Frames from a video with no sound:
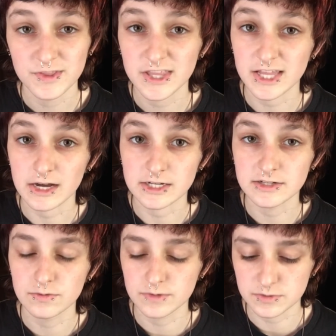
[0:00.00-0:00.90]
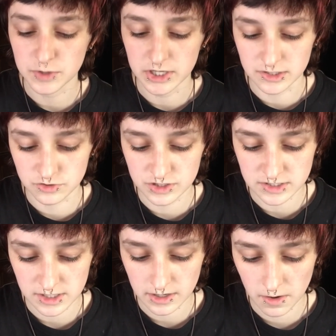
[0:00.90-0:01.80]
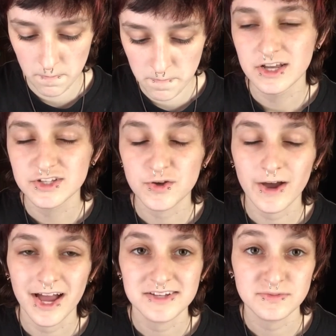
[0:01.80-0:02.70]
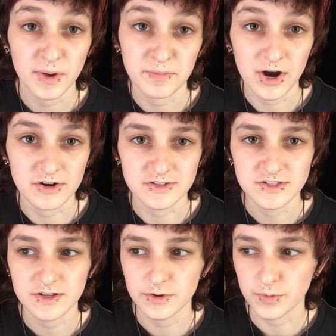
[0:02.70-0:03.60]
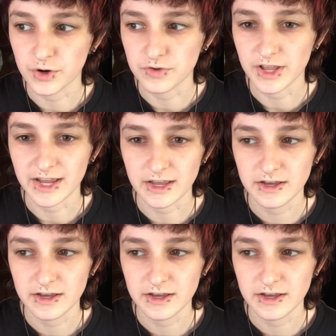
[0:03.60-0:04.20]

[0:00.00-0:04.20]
that was pretty interesting. So I asked my parents about like